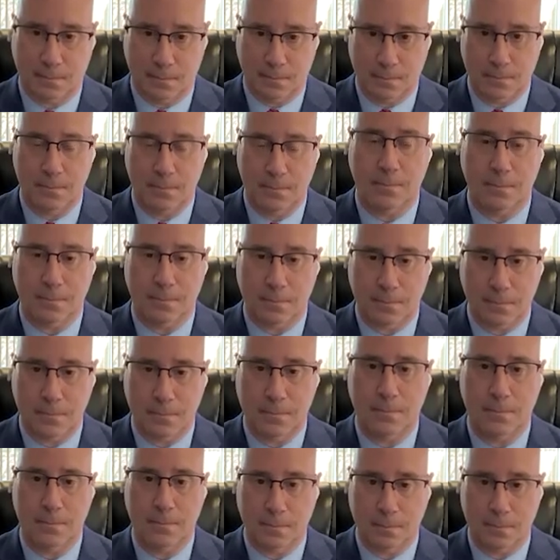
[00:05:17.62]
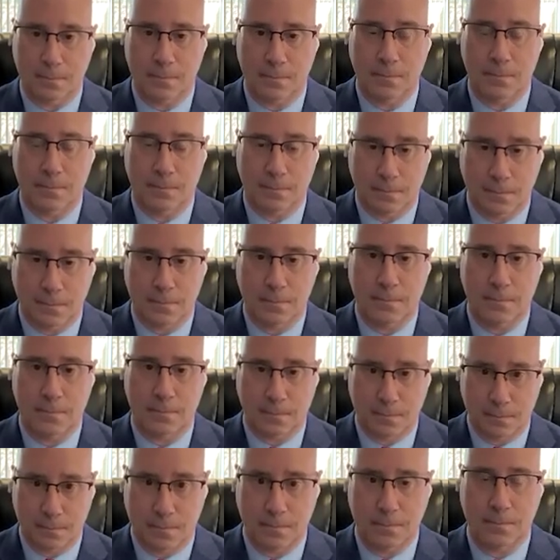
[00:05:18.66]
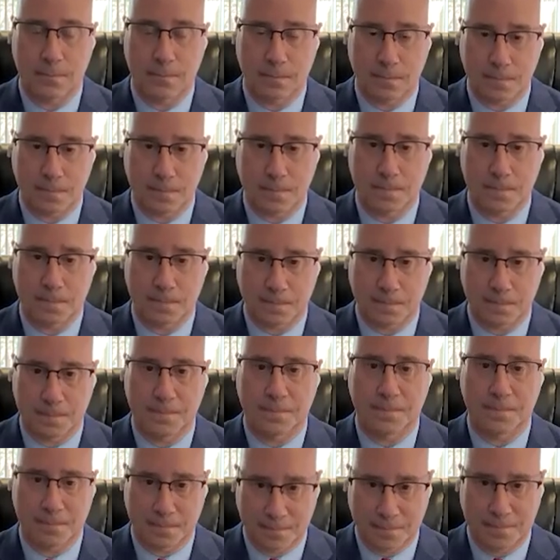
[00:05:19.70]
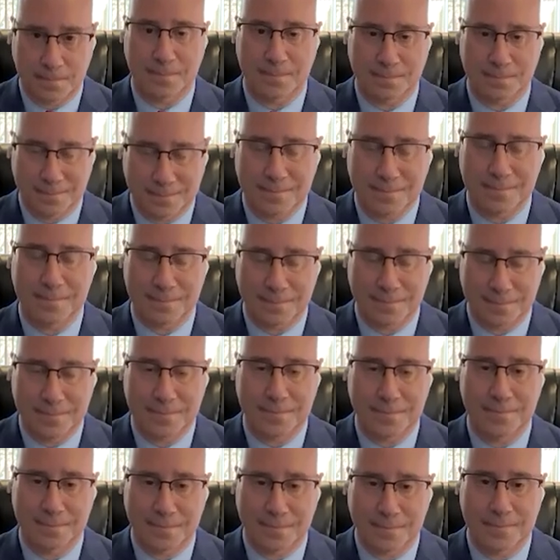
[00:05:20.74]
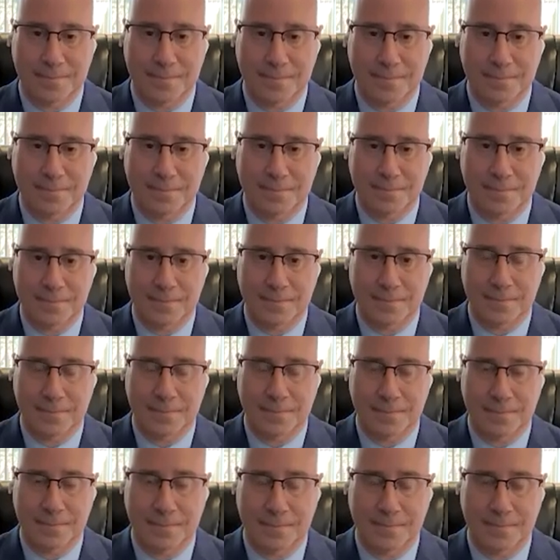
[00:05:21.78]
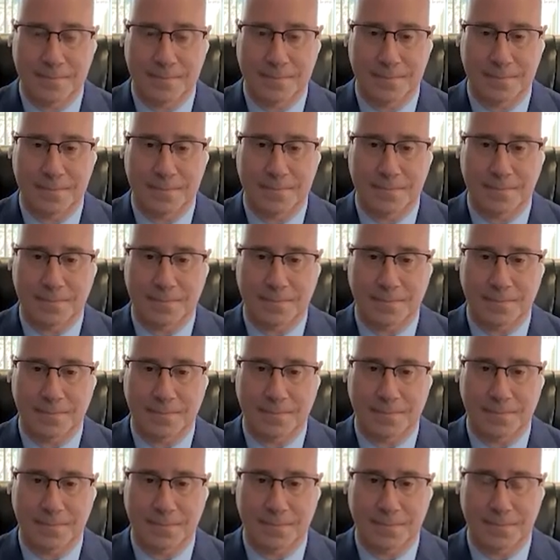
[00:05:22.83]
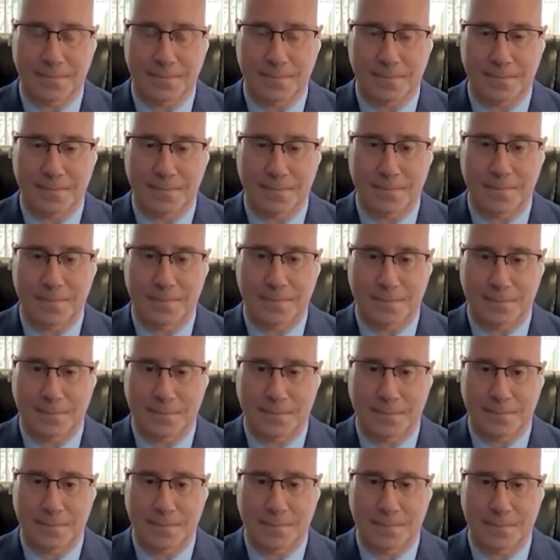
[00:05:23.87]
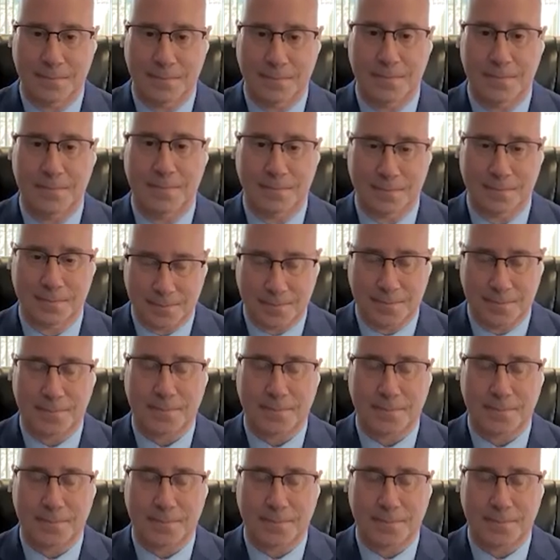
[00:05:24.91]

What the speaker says: This person isn't speaking.